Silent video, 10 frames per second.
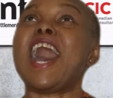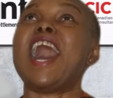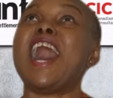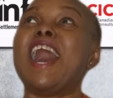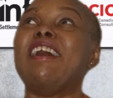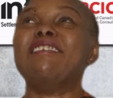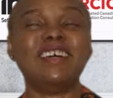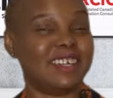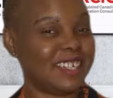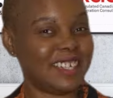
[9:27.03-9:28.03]
uh,
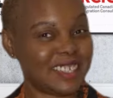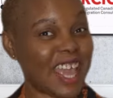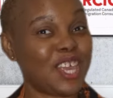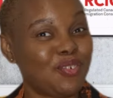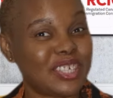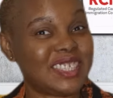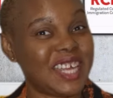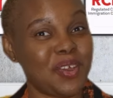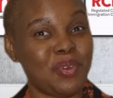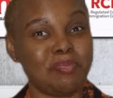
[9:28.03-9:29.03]
thank you for
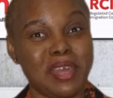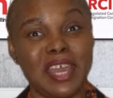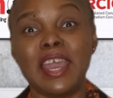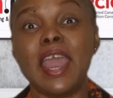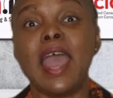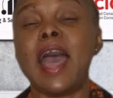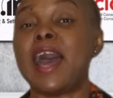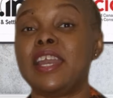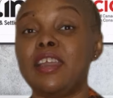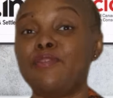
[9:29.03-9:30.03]
sticking with me
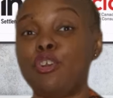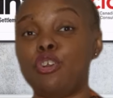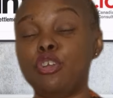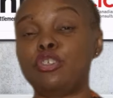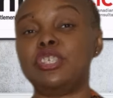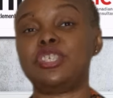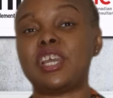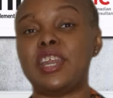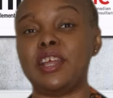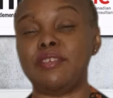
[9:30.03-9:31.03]
and if you're new to this
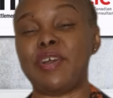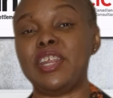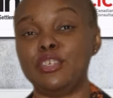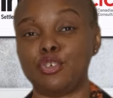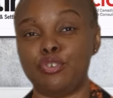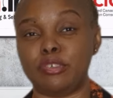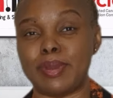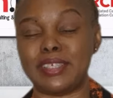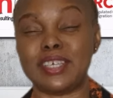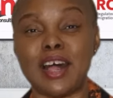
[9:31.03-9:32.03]
channel if i didn't introduce
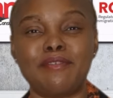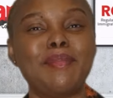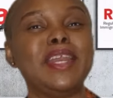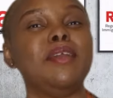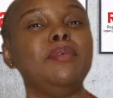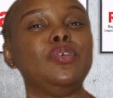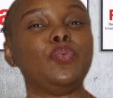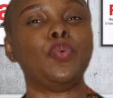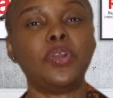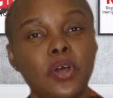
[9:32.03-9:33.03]
myself my name is
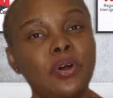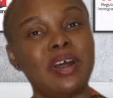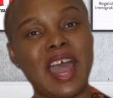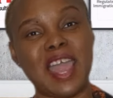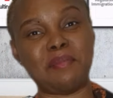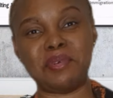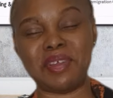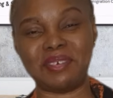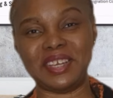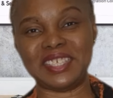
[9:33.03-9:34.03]
wolo i am a
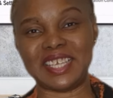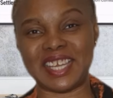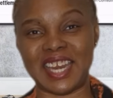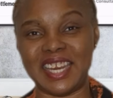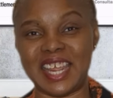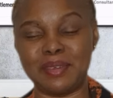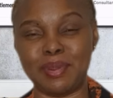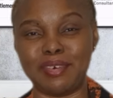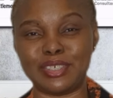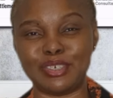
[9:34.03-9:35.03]
regulated canadian
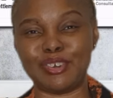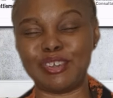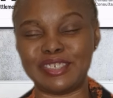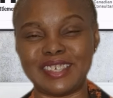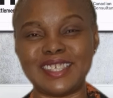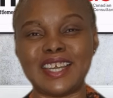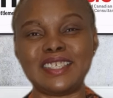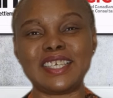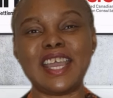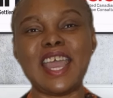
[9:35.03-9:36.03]
immigration
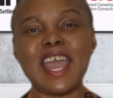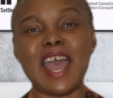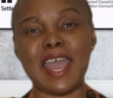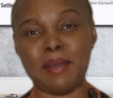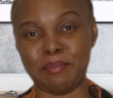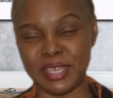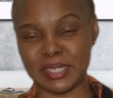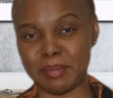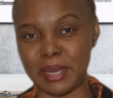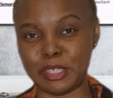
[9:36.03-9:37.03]
consultant i am
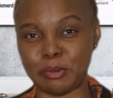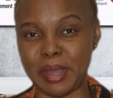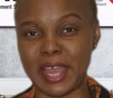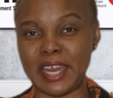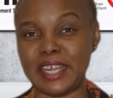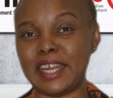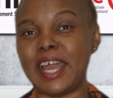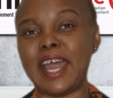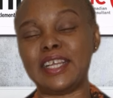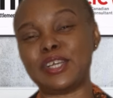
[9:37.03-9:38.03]
based in manitoba
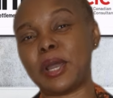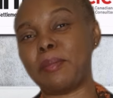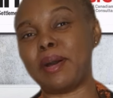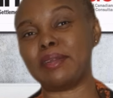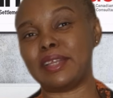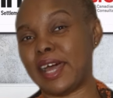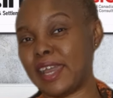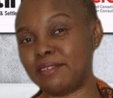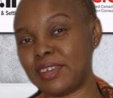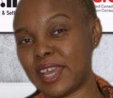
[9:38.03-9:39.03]
canada i talk about
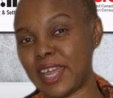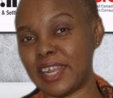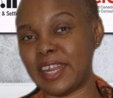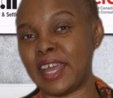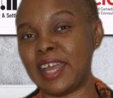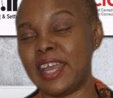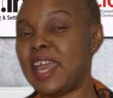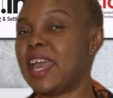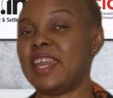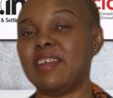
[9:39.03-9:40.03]
life in canada
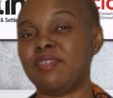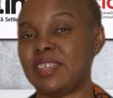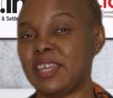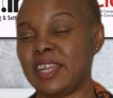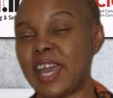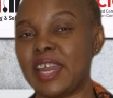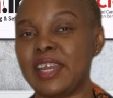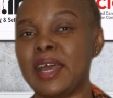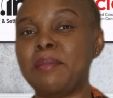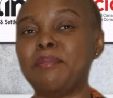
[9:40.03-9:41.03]
and everything in
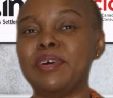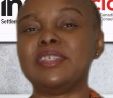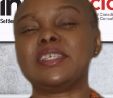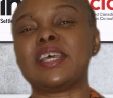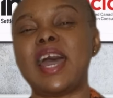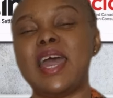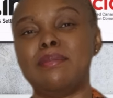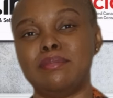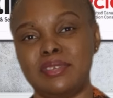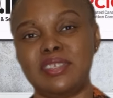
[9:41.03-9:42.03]
canada but i
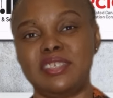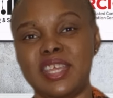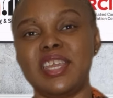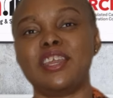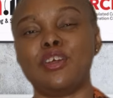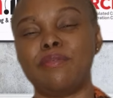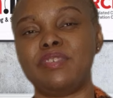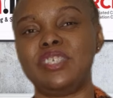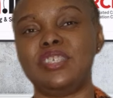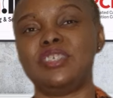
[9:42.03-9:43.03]
am thinking
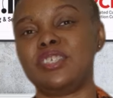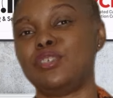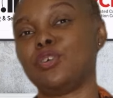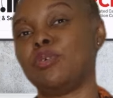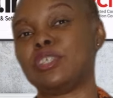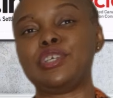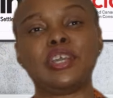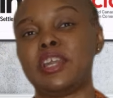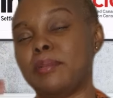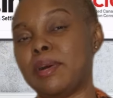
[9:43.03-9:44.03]
of tilting towards
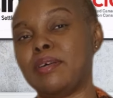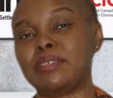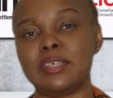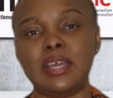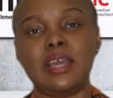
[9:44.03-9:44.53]
talking about